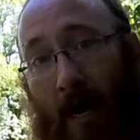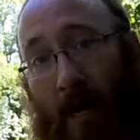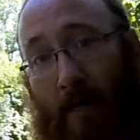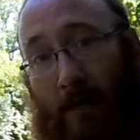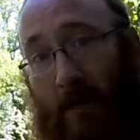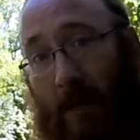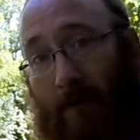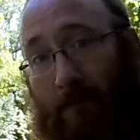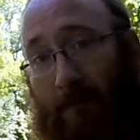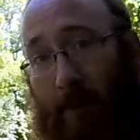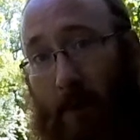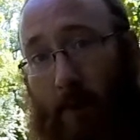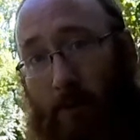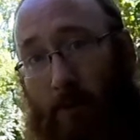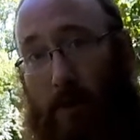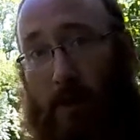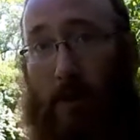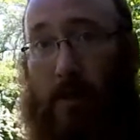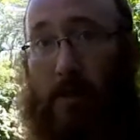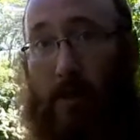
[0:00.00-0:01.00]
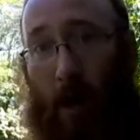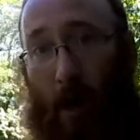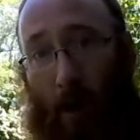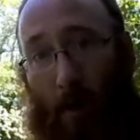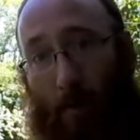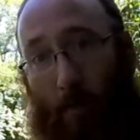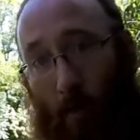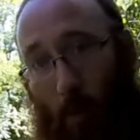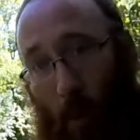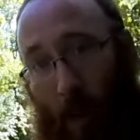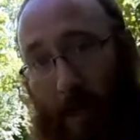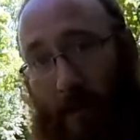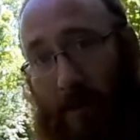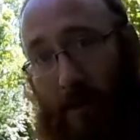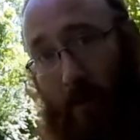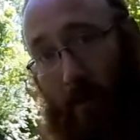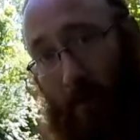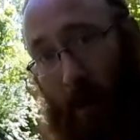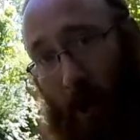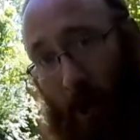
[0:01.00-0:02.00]
It's got floats on the top, weights on
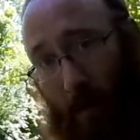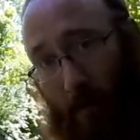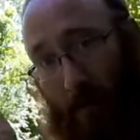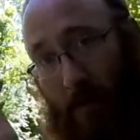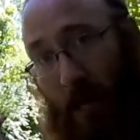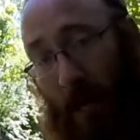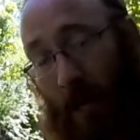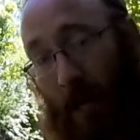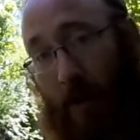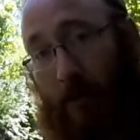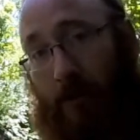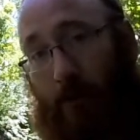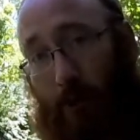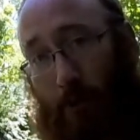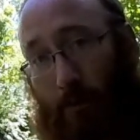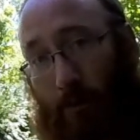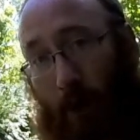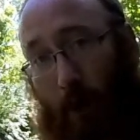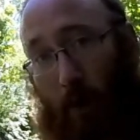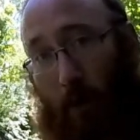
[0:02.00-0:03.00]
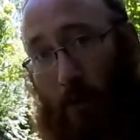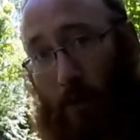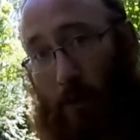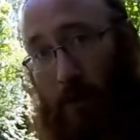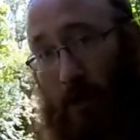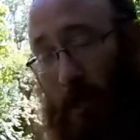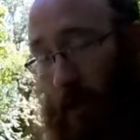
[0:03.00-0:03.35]
the bottoms, and 2 poles.